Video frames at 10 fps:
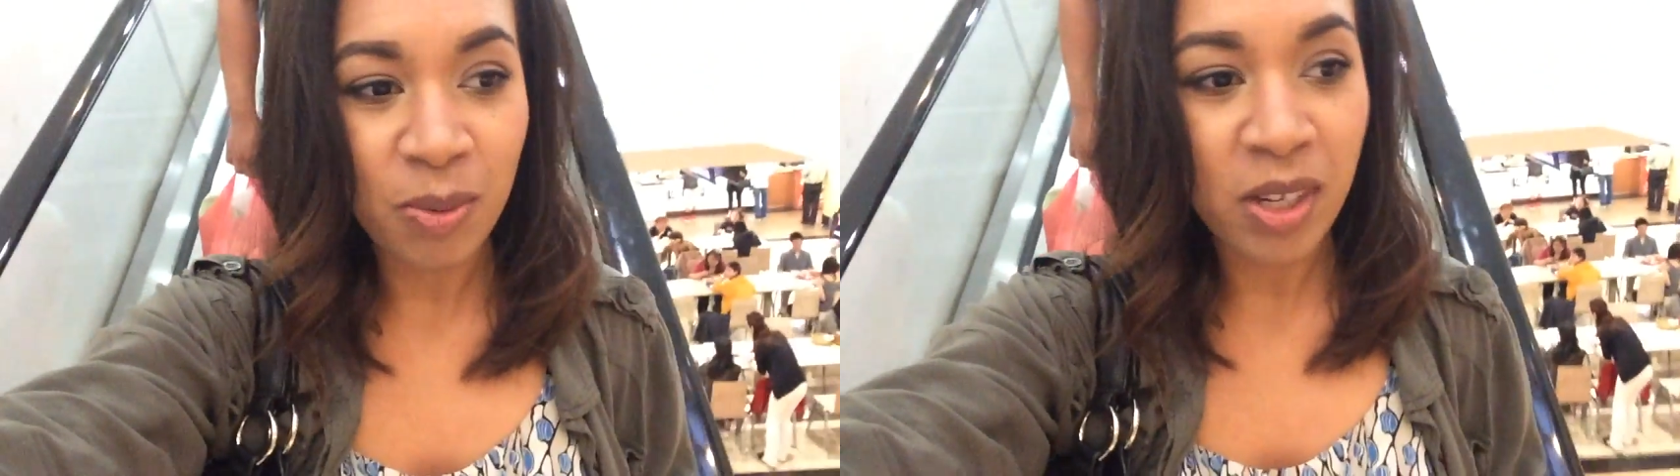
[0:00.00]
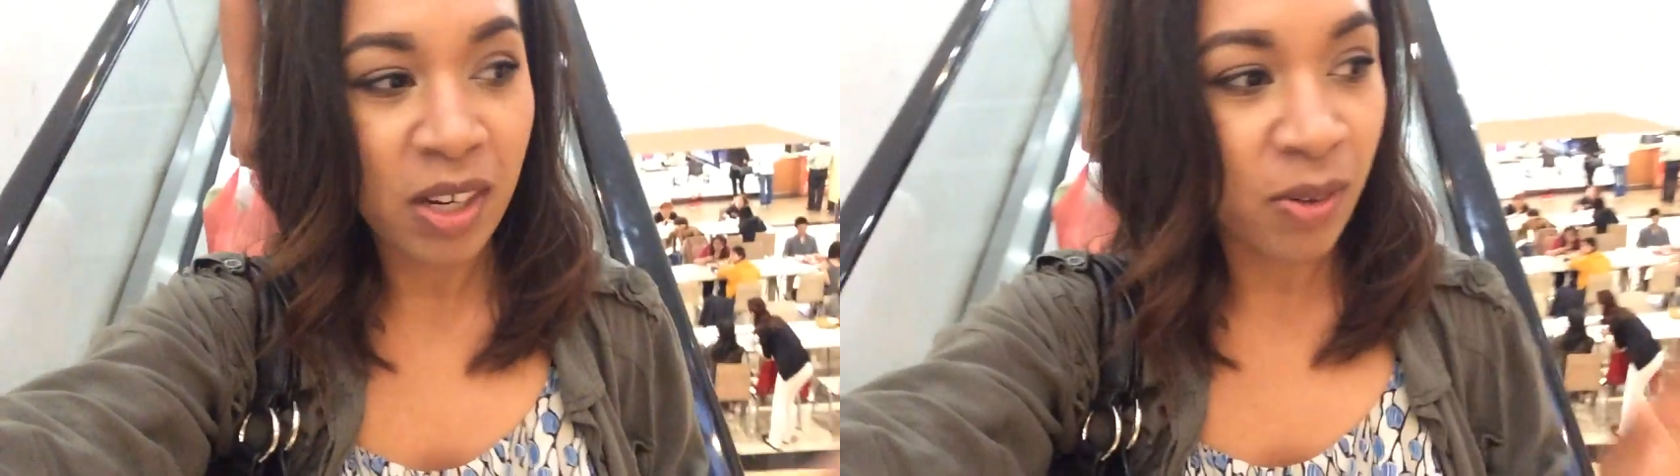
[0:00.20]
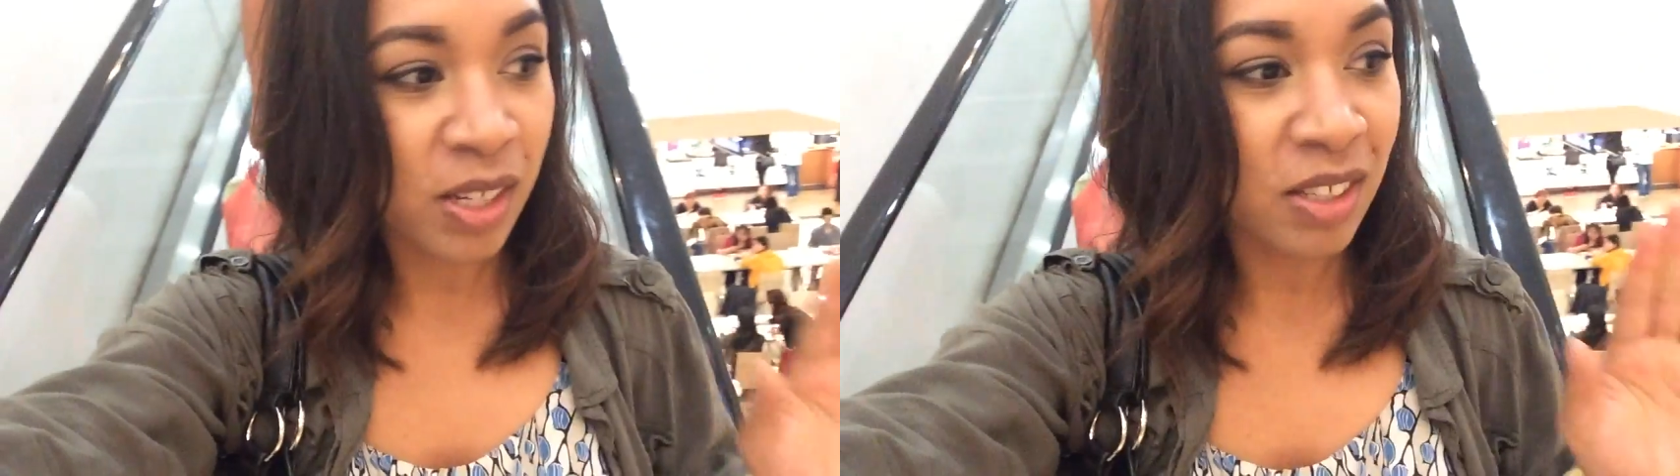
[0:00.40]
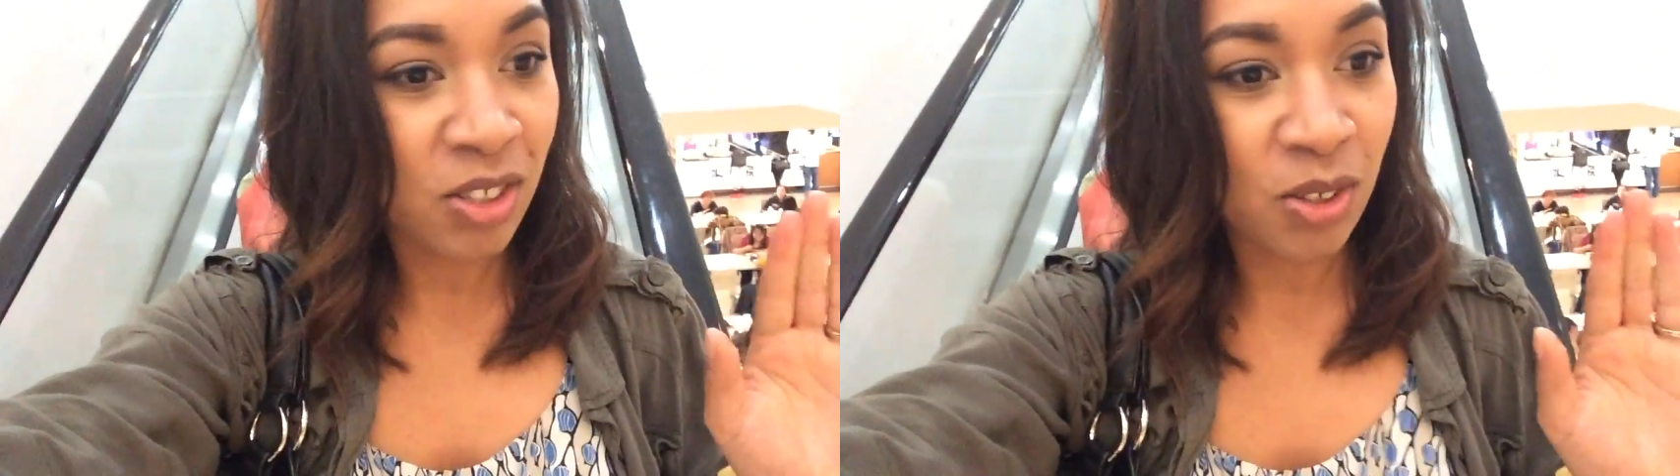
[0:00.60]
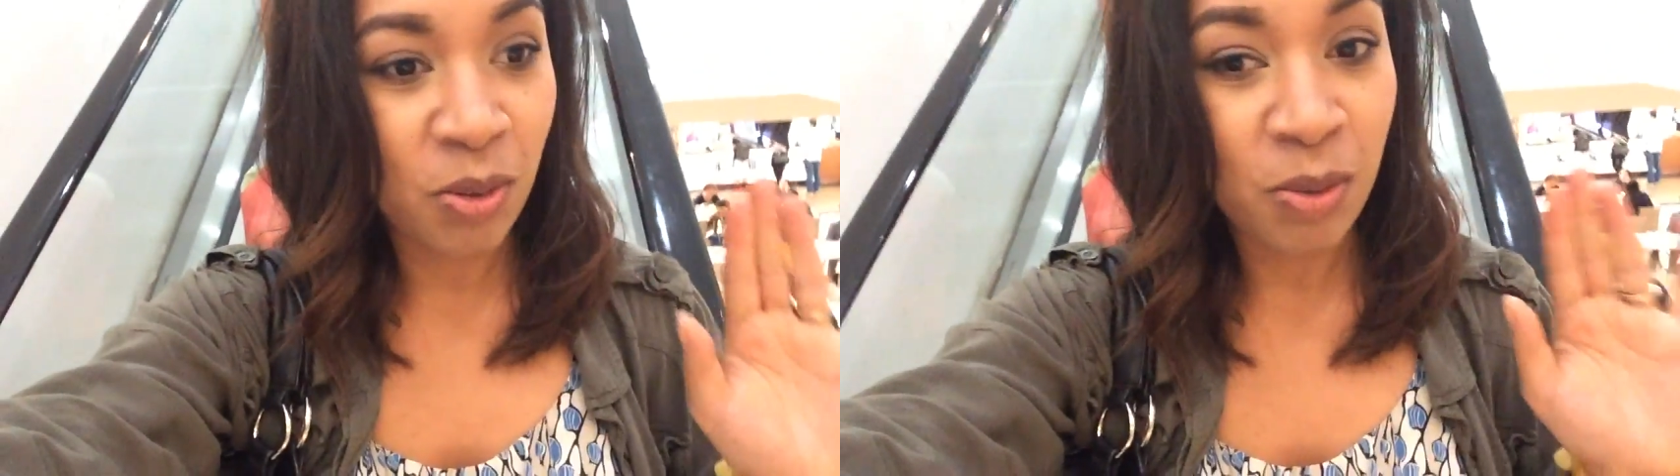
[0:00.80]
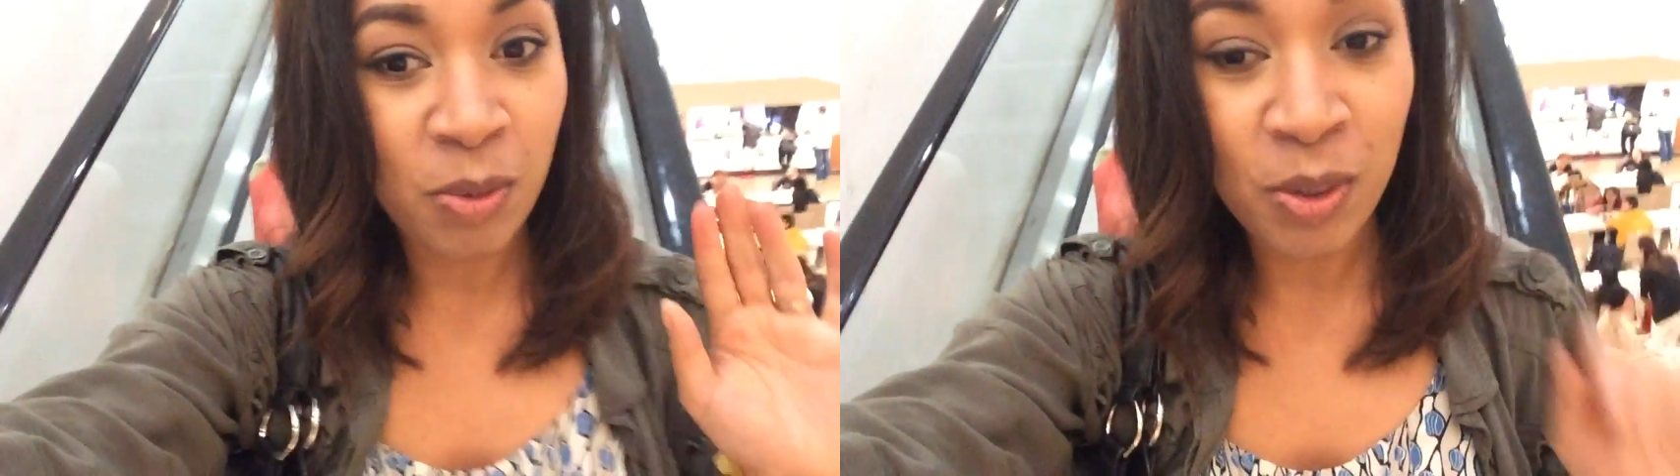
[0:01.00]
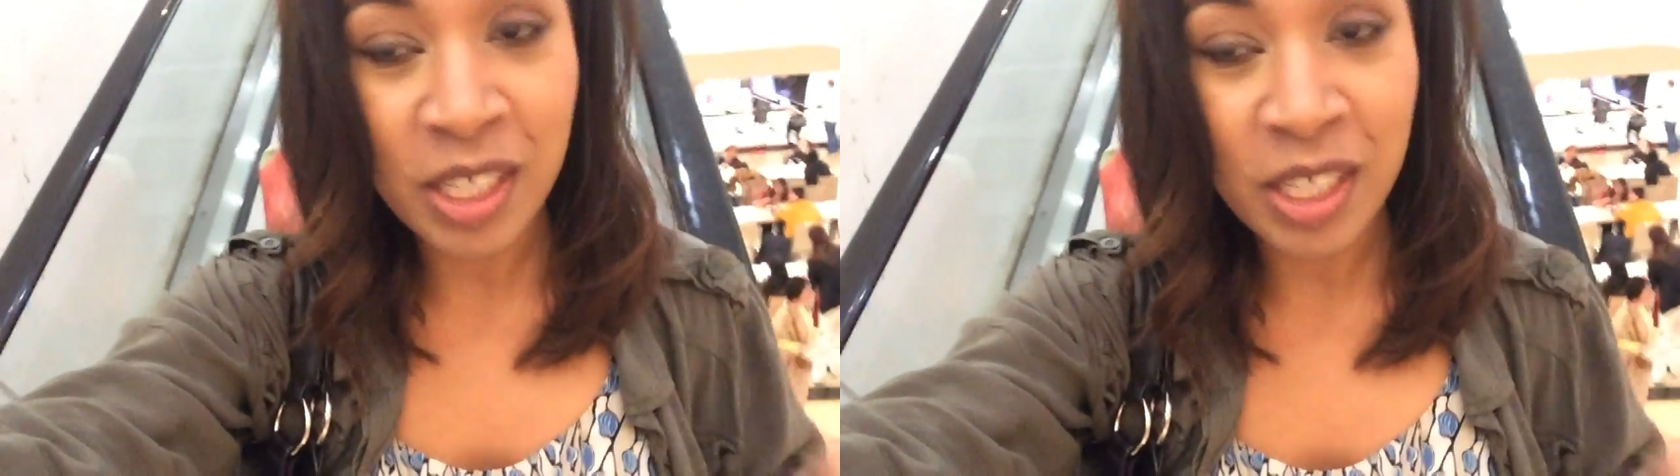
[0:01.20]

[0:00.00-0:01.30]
and we're going to,